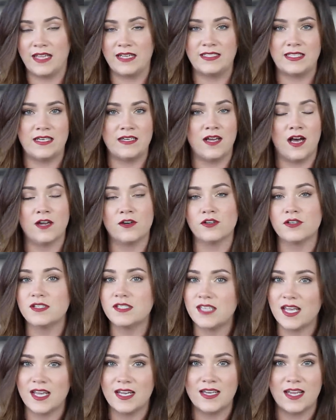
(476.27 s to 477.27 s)
They didn't
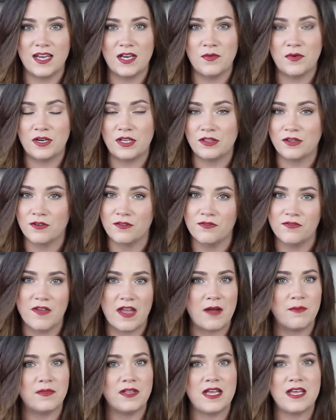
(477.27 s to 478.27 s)
understand anyone in their
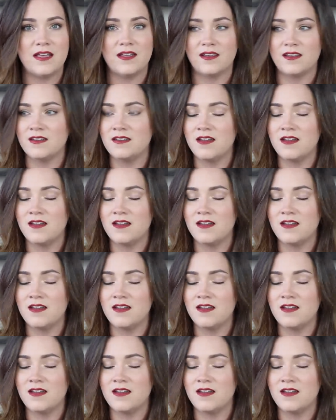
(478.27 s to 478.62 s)
family.